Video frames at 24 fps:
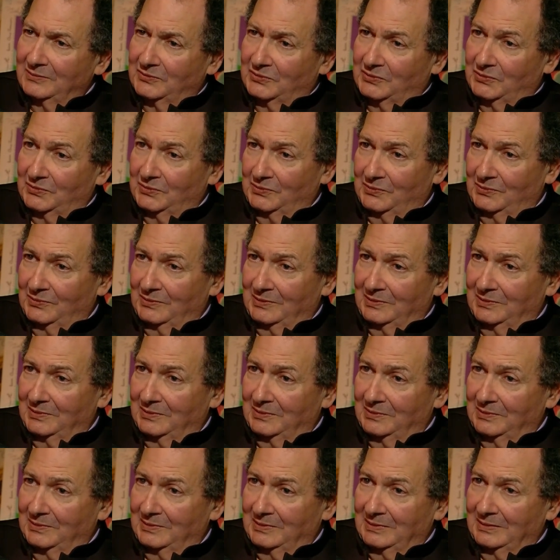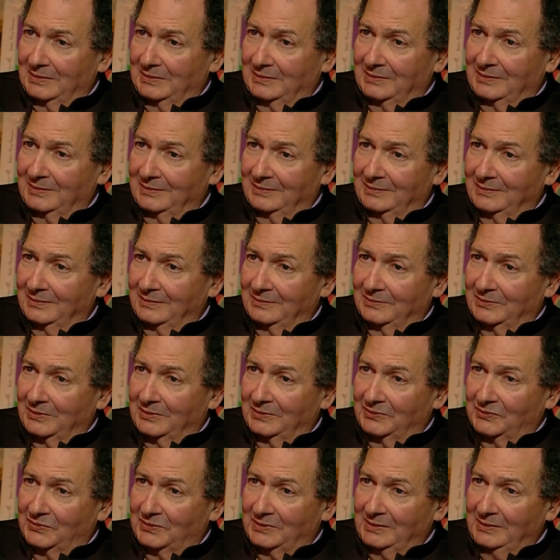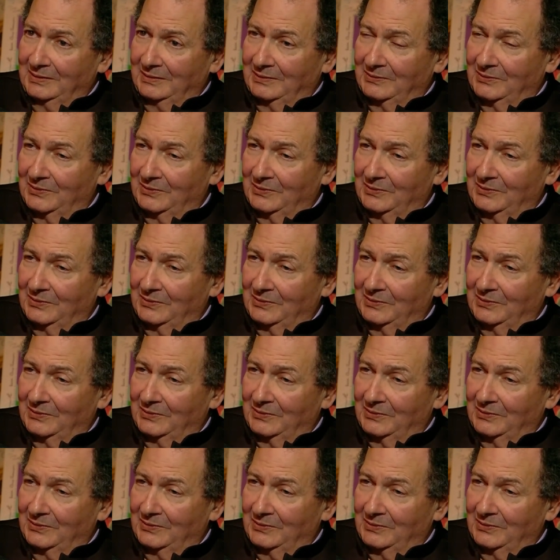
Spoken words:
in the country,